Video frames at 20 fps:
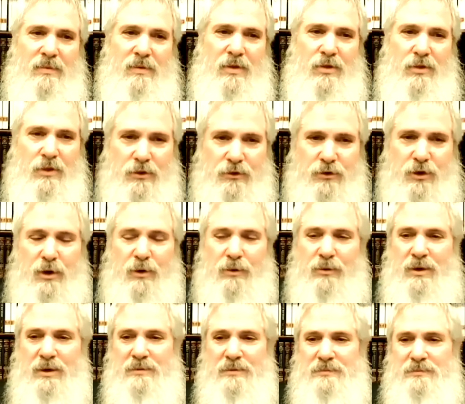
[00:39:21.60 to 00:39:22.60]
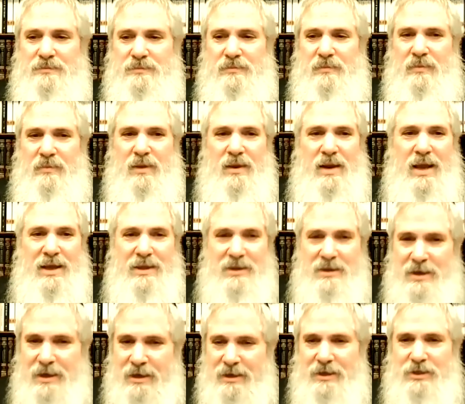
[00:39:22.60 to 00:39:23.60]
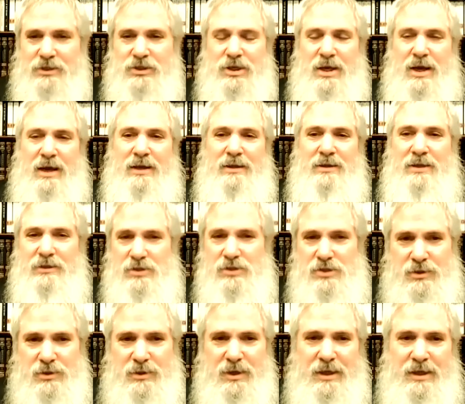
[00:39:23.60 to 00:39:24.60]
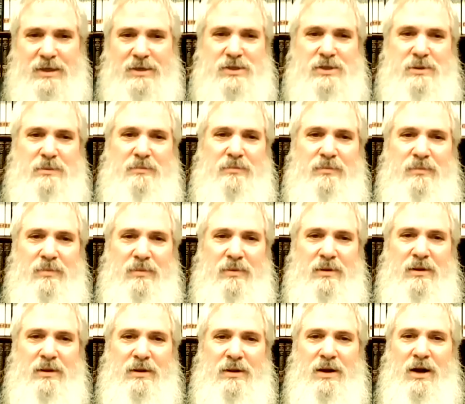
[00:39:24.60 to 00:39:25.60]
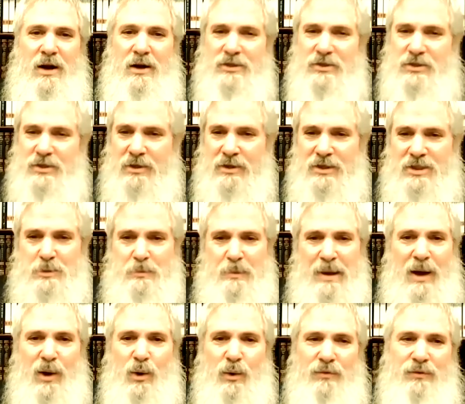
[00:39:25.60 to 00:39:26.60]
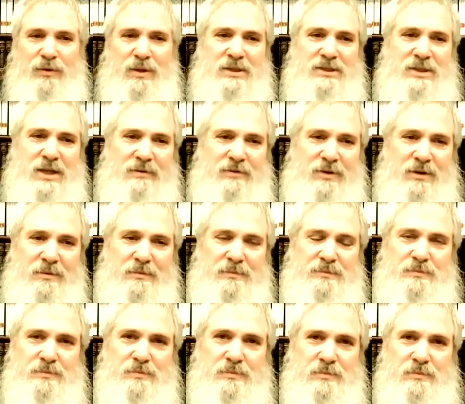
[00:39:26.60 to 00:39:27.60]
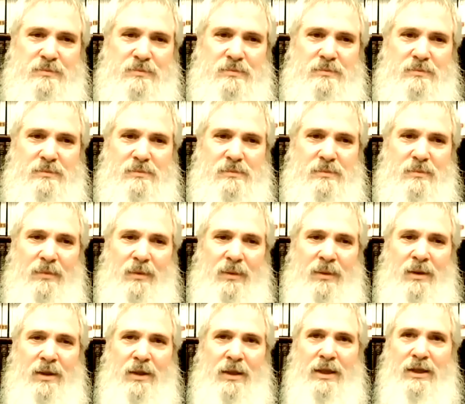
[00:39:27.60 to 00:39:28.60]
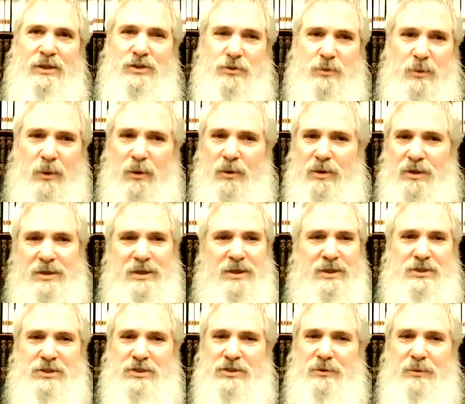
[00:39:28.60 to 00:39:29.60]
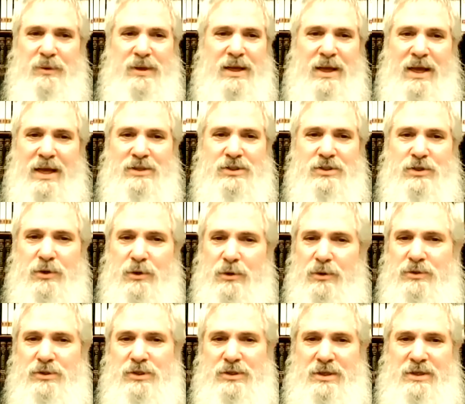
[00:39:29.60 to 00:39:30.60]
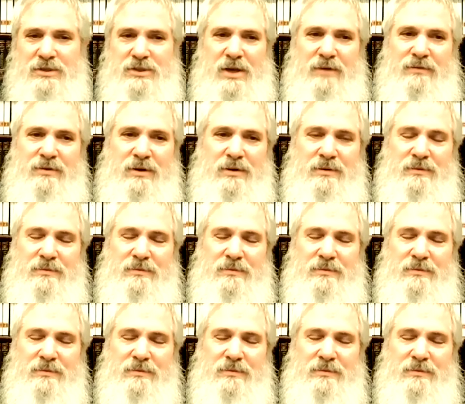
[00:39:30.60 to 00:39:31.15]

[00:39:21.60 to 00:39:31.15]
The Torah and Yiddishkeit and Judaism are still as powerful as ever. Its role in history as urgent as ever.